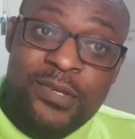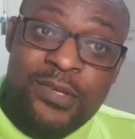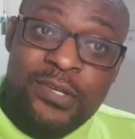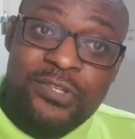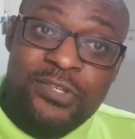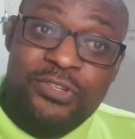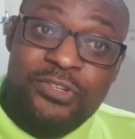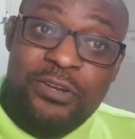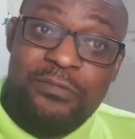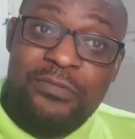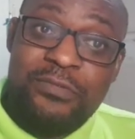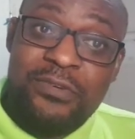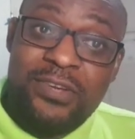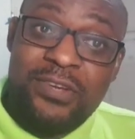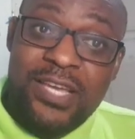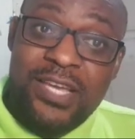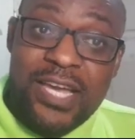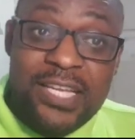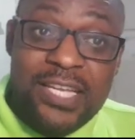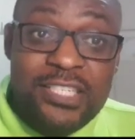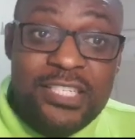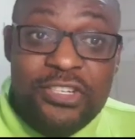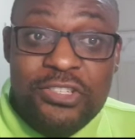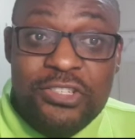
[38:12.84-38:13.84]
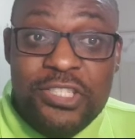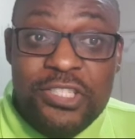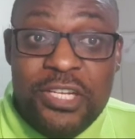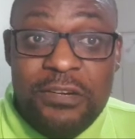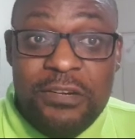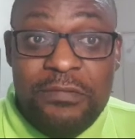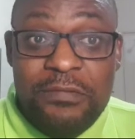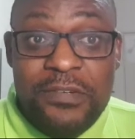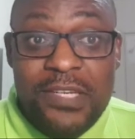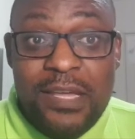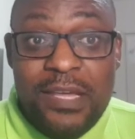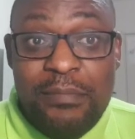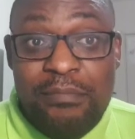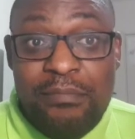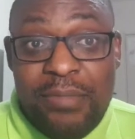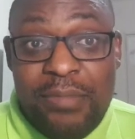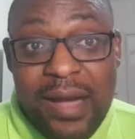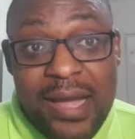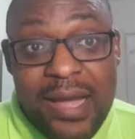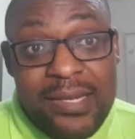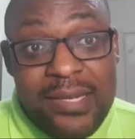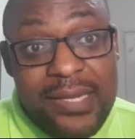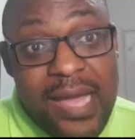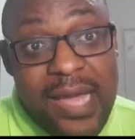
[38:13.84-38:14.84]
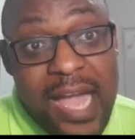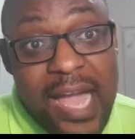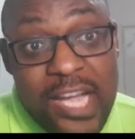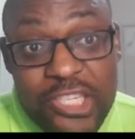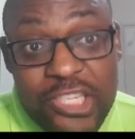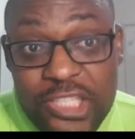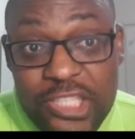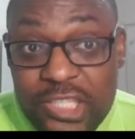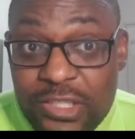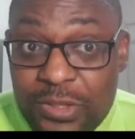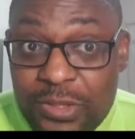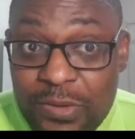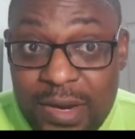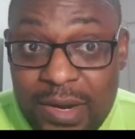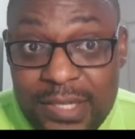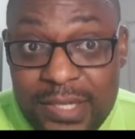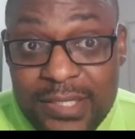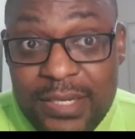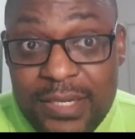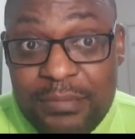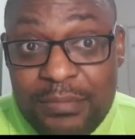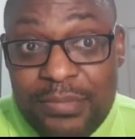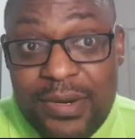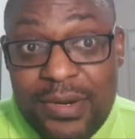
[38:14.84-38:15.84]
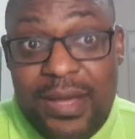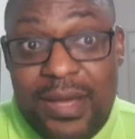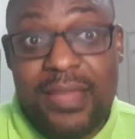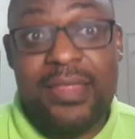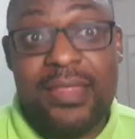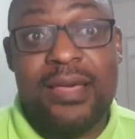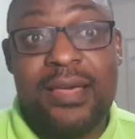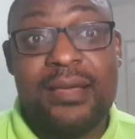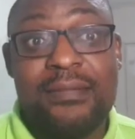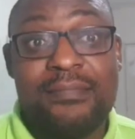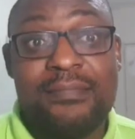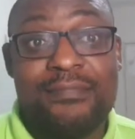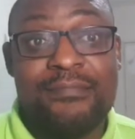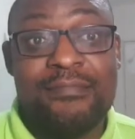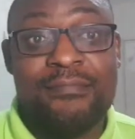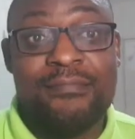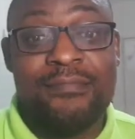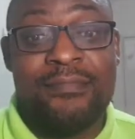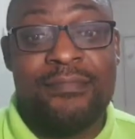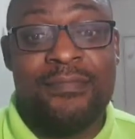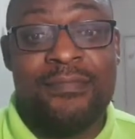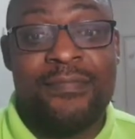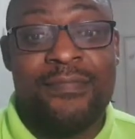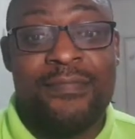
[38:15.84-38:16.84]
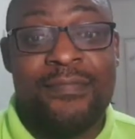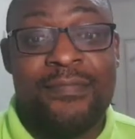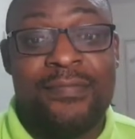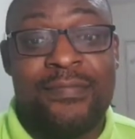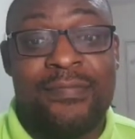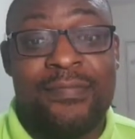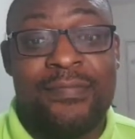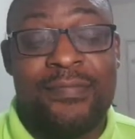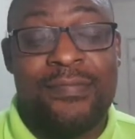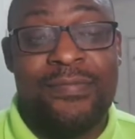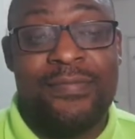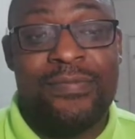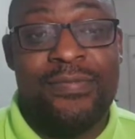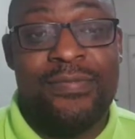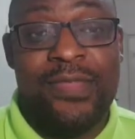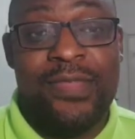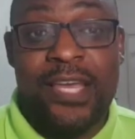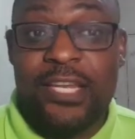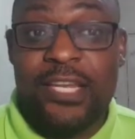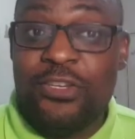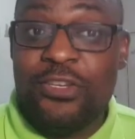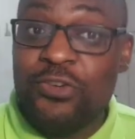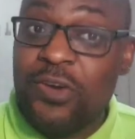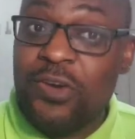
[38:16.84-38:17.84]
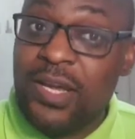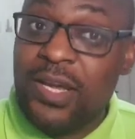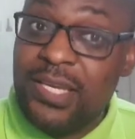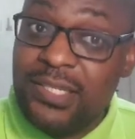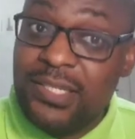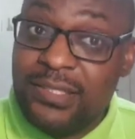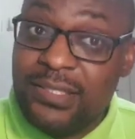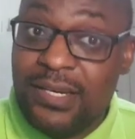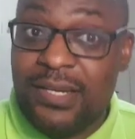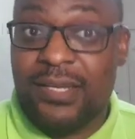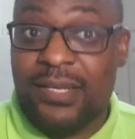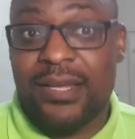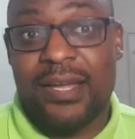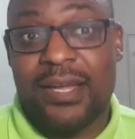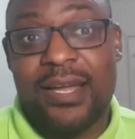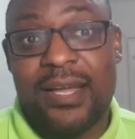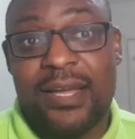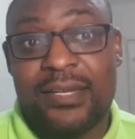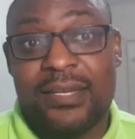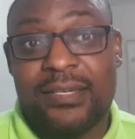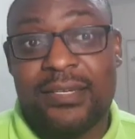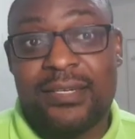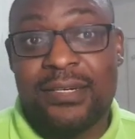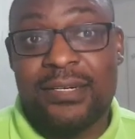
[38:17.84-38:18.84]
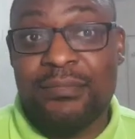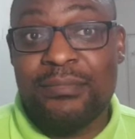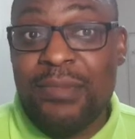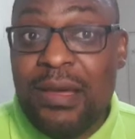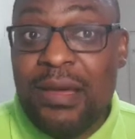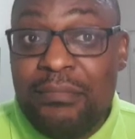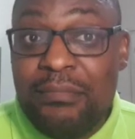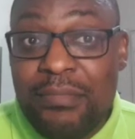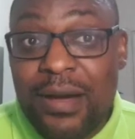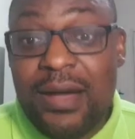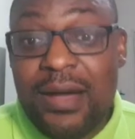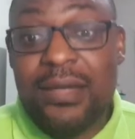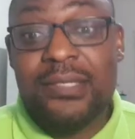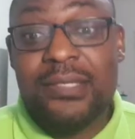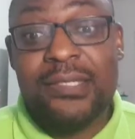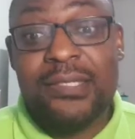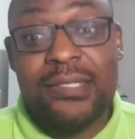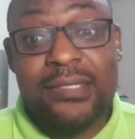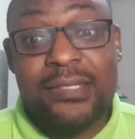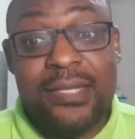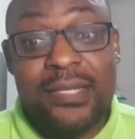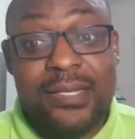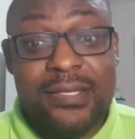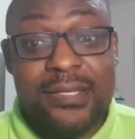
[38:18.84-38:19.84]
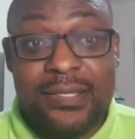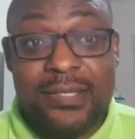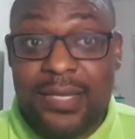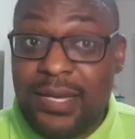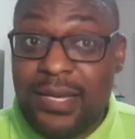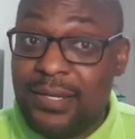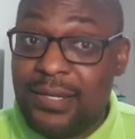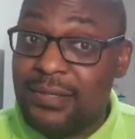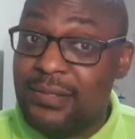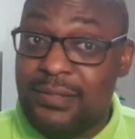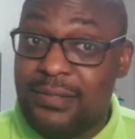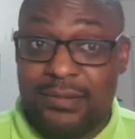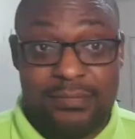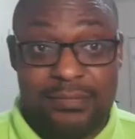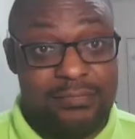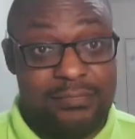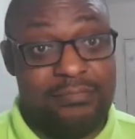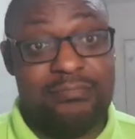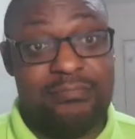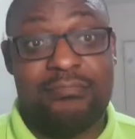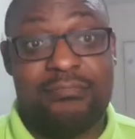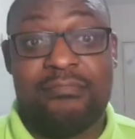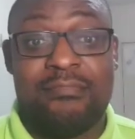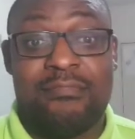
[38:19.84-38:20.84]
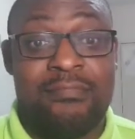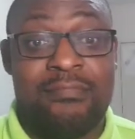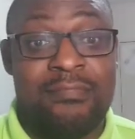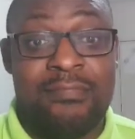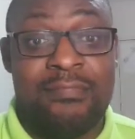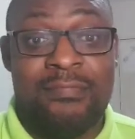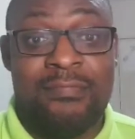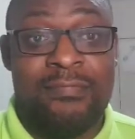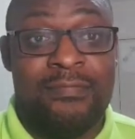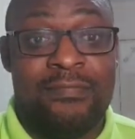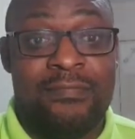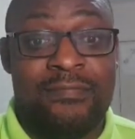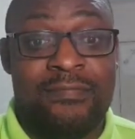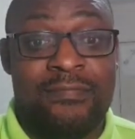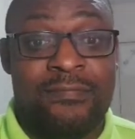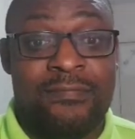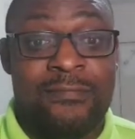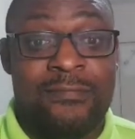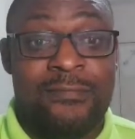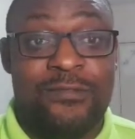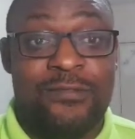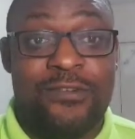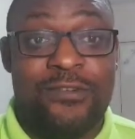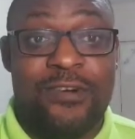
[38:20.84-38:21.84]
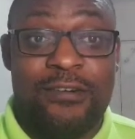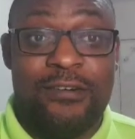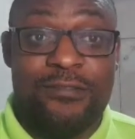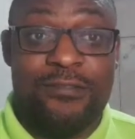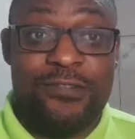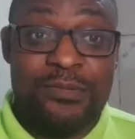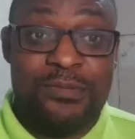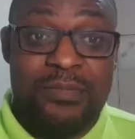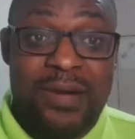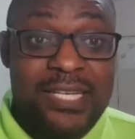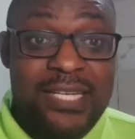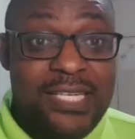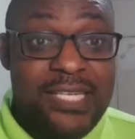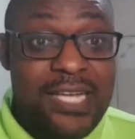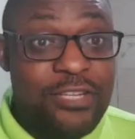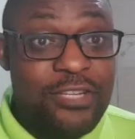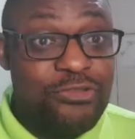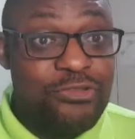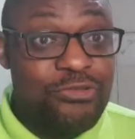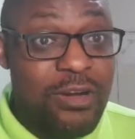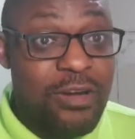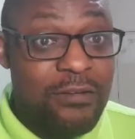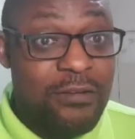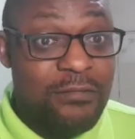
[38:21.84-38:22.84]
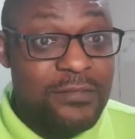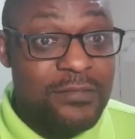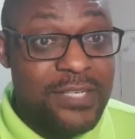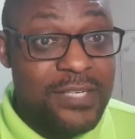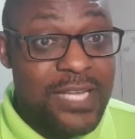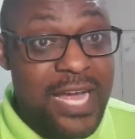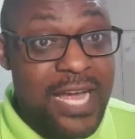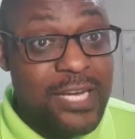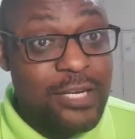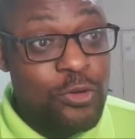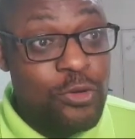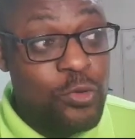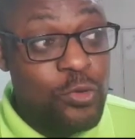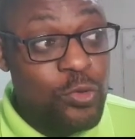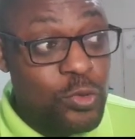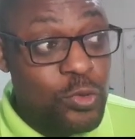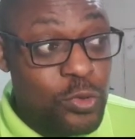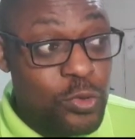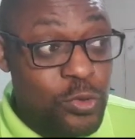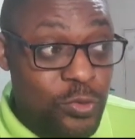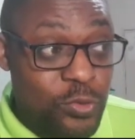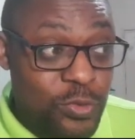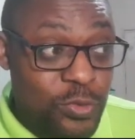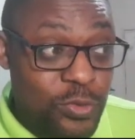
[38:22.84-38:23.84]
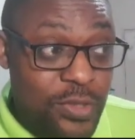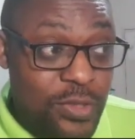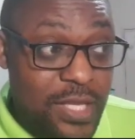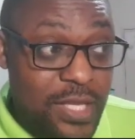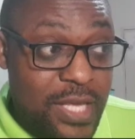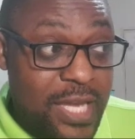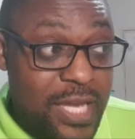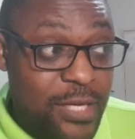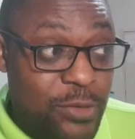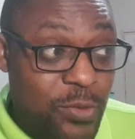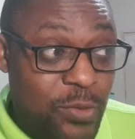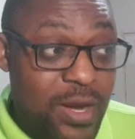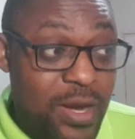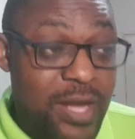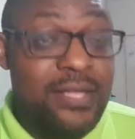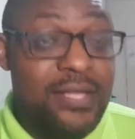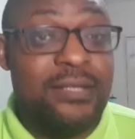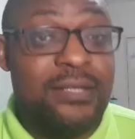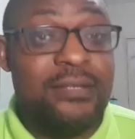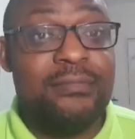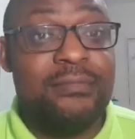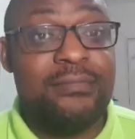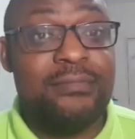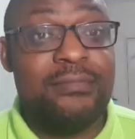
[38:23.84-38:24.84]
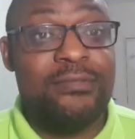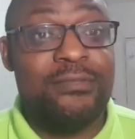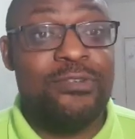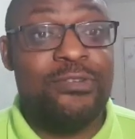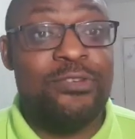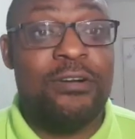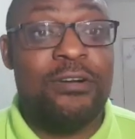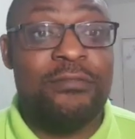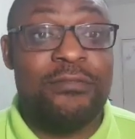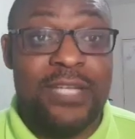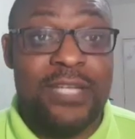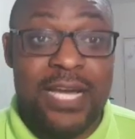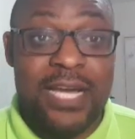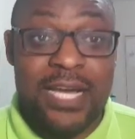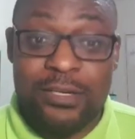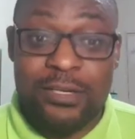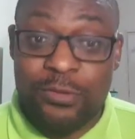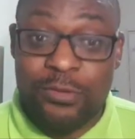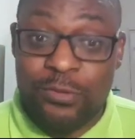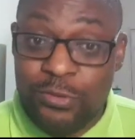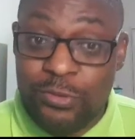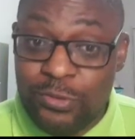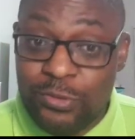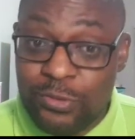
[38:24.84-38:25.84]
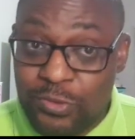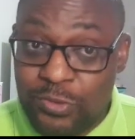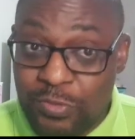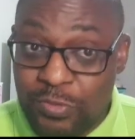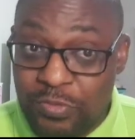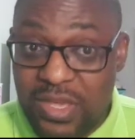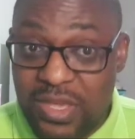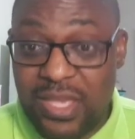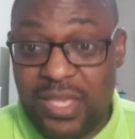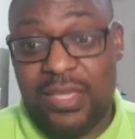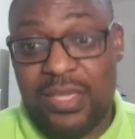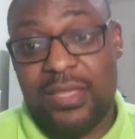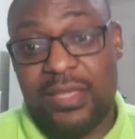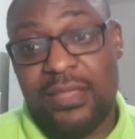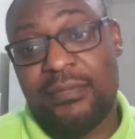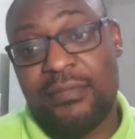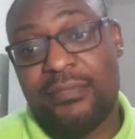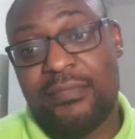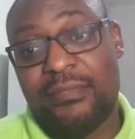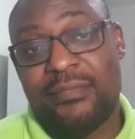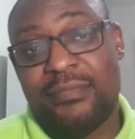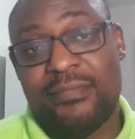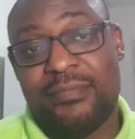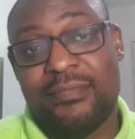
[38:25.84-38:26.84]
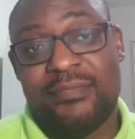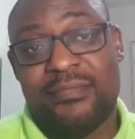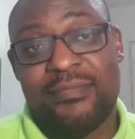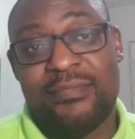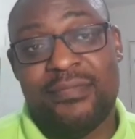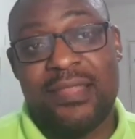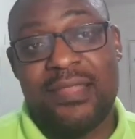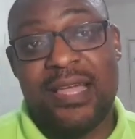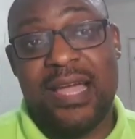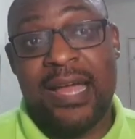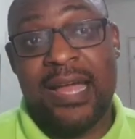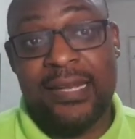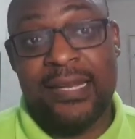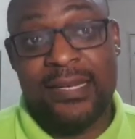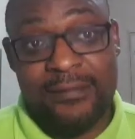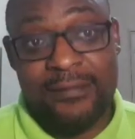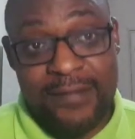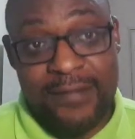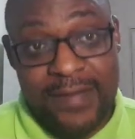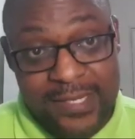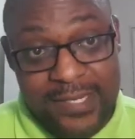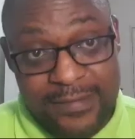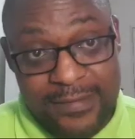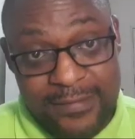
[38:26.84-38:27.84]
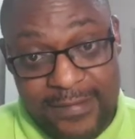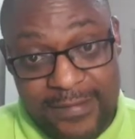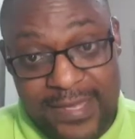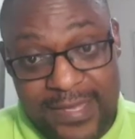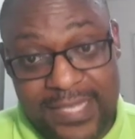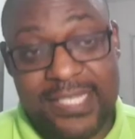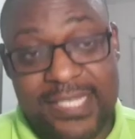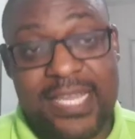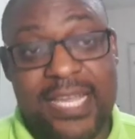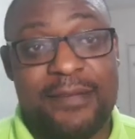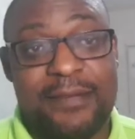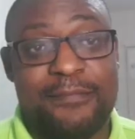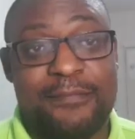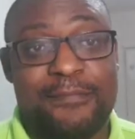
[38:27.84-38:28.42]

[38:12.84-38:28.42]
So if you engage yourself in a bad action towards a brother, then you are injuring God. Remember, Jesus said, for as much as you have done good to anyone, you have done good to me, and vice versa.